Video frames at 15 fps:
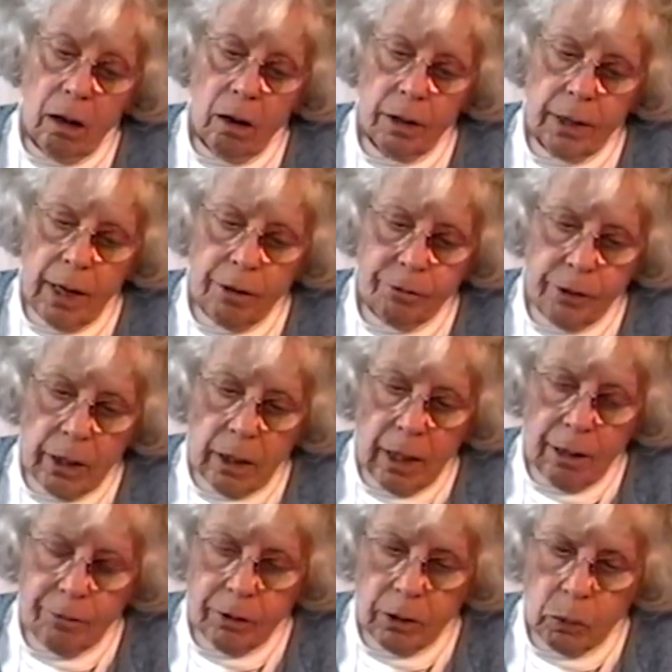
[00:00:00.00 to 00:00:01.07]
On every
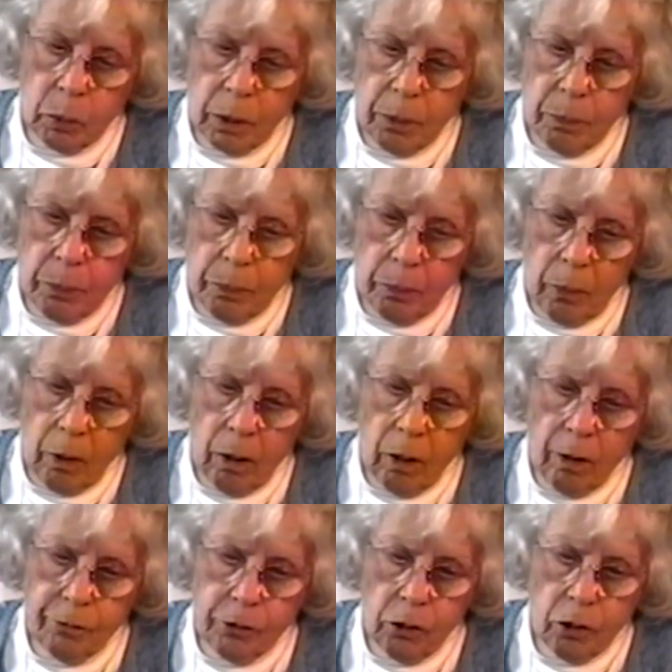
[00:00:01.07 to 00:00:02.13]
level, we,
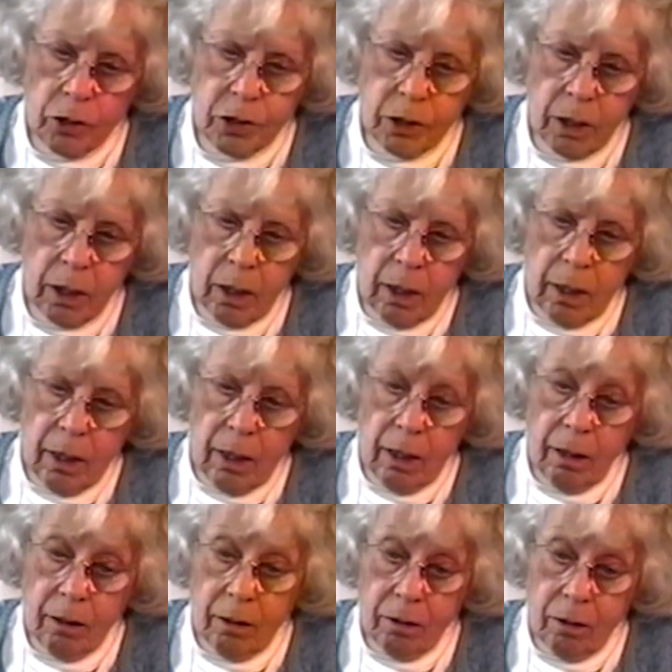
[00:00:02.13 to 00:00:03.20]
of course,
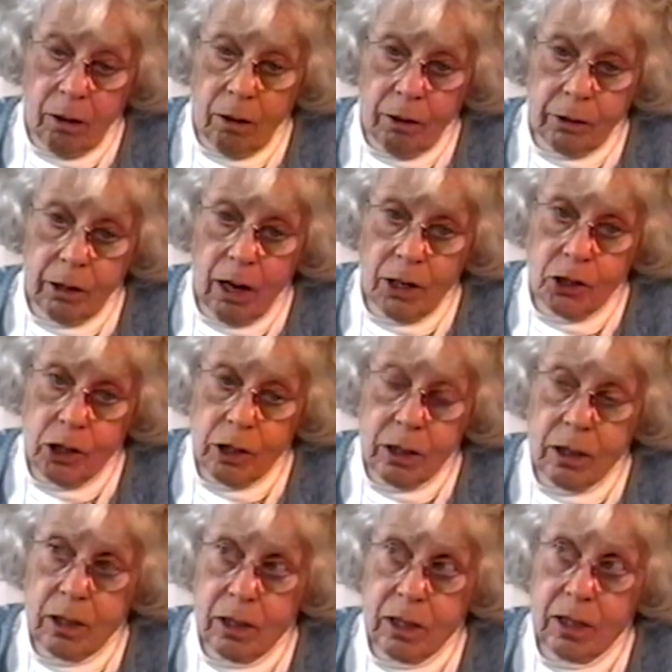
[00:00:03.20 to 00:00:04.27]
our
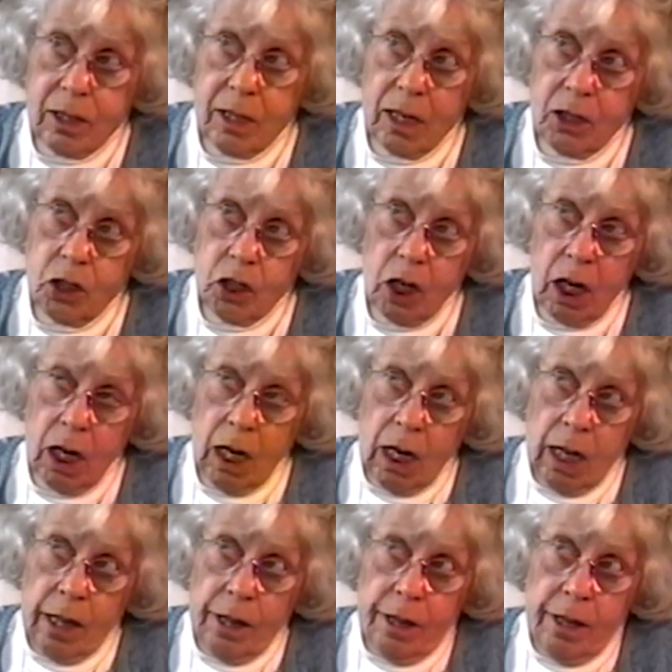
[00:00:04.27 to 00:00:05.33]
consciousness is such
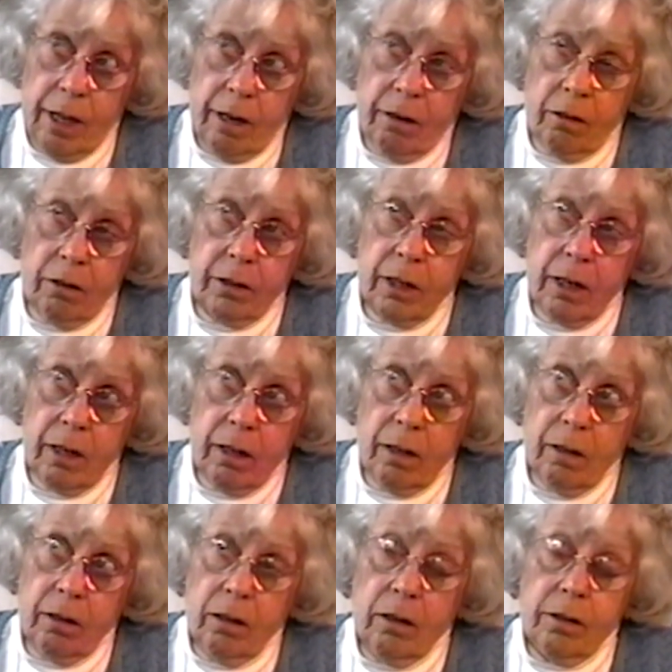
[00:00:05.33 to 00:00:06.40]
that on
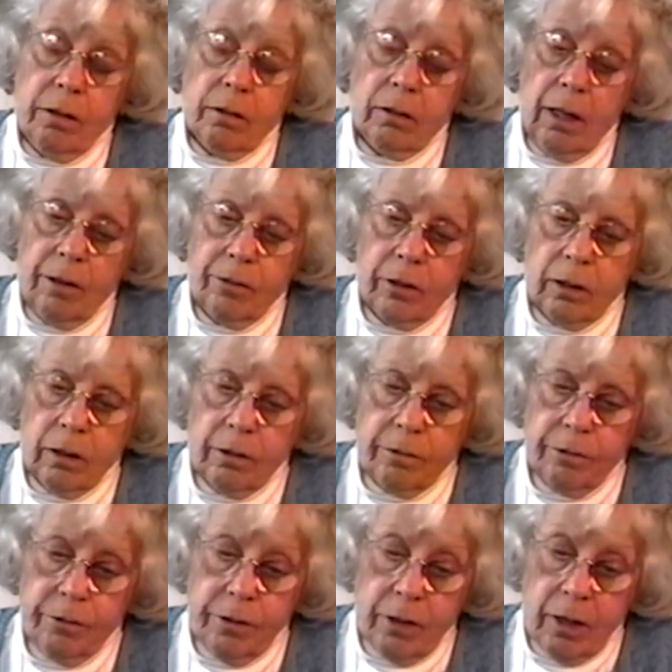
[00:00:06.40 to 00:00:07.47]
the level
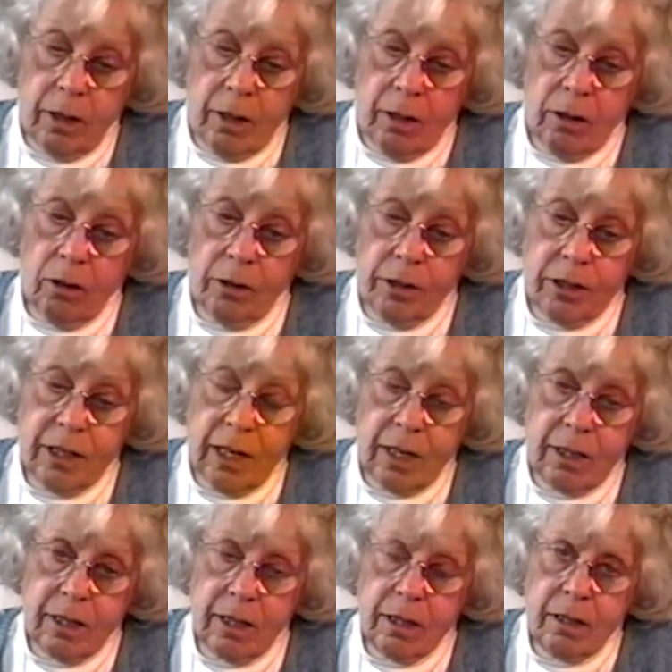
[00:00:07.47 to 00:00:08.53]
of the
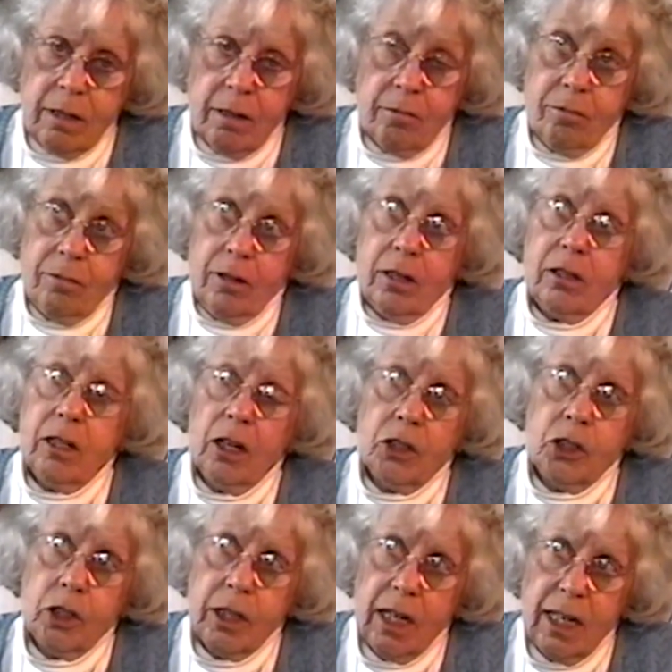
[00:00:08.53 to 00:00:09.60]
senses,
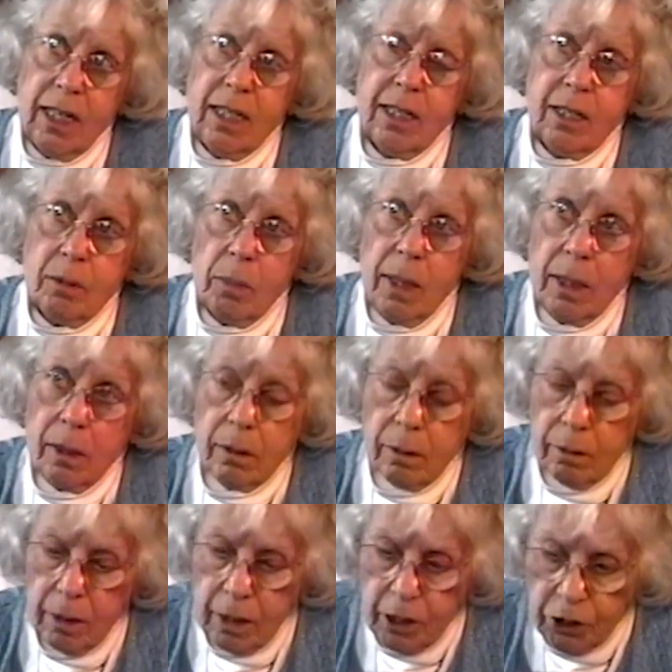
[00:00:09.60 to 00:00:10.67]
touch, taste,
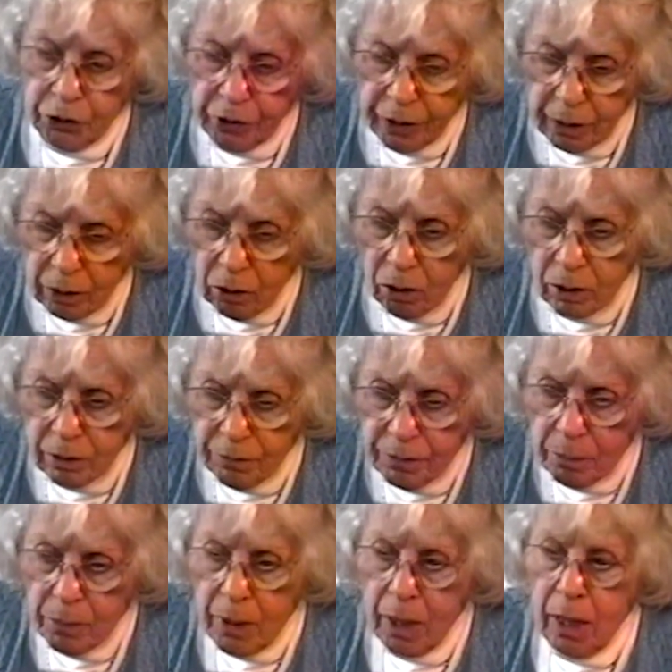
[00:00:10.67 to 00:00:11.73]
smell, hearing, all of
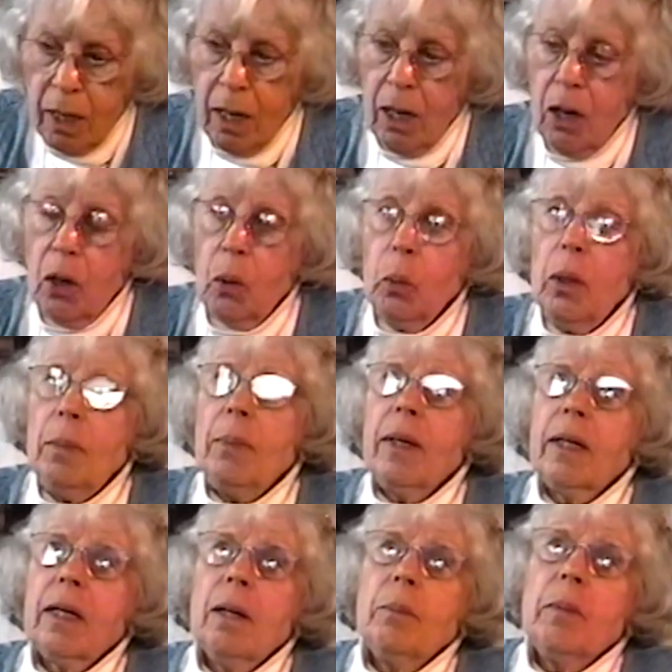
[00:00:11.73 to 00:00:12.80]
them, we
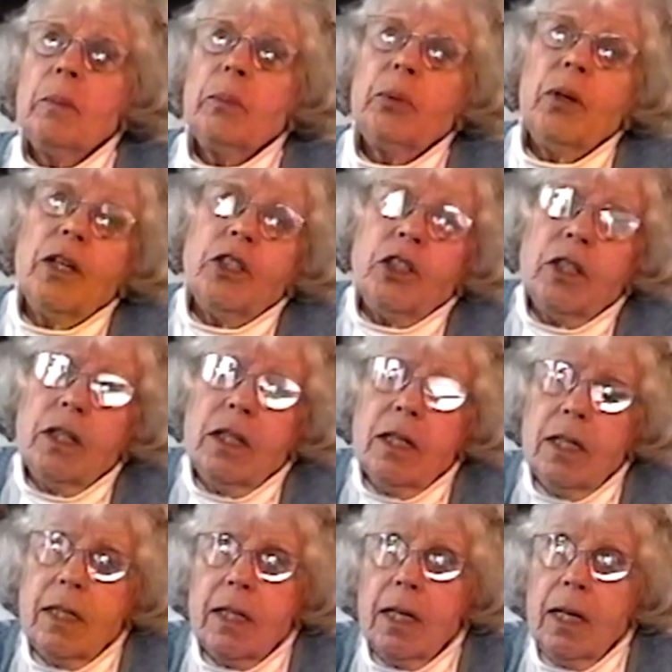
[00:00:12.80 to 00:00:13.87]
pick up
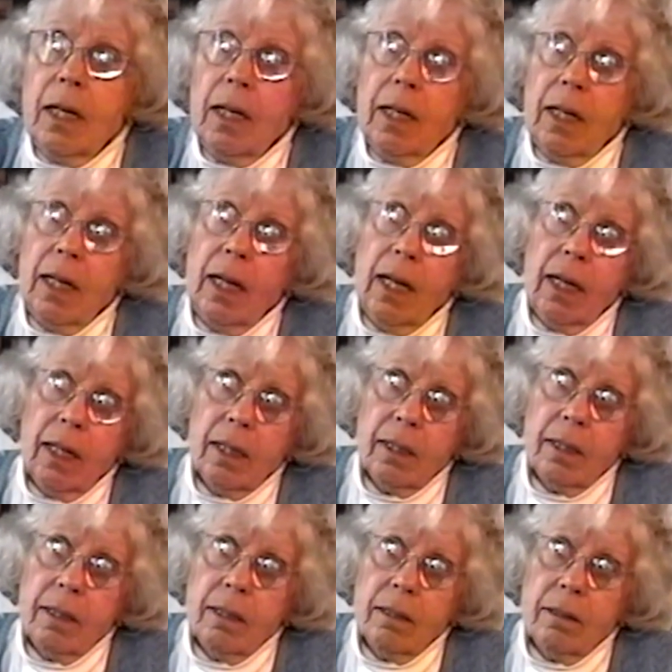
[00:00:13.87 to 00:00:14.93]
impressions,
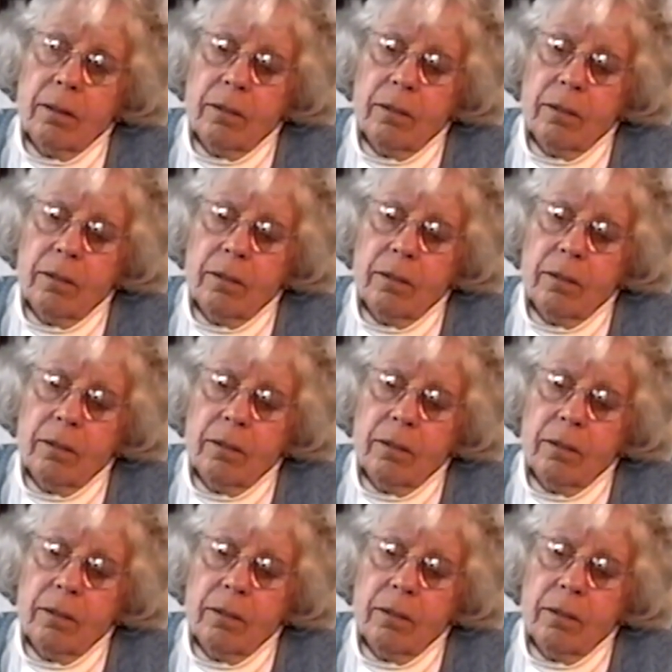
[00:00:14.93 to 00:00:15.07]
and